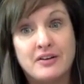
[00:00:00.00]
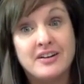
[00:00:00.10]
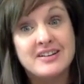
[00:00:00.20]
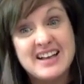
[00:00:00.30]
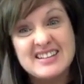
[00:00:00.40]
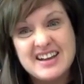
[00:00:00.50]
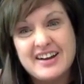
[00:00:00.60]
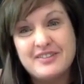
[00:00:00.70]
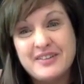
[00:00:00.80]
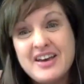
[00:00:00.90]
because that's kind
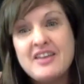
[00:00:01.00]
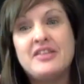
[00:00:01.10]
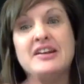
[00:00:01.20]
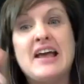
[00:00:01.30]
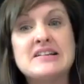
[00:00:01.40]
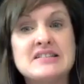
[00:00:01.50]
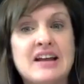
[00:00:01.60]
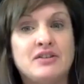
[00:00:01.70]
of the next level.